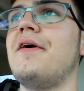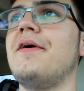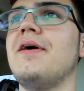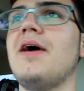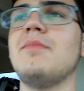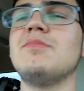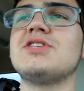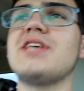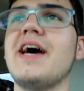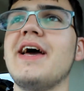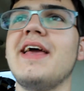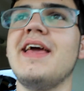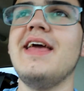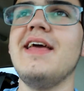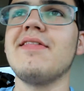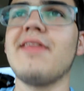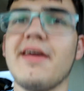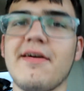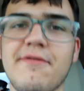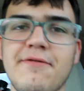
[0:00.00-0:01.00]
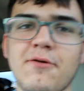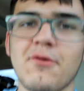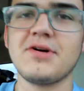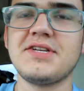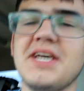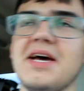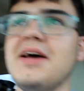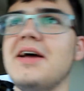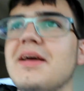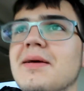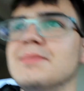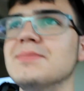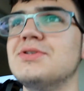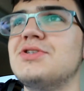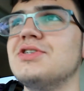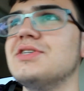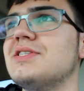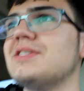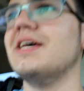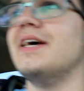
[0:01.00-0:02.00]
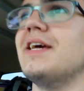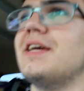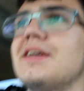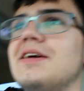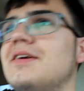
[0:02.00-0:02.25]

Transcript: Almost got hit like 4 times, just like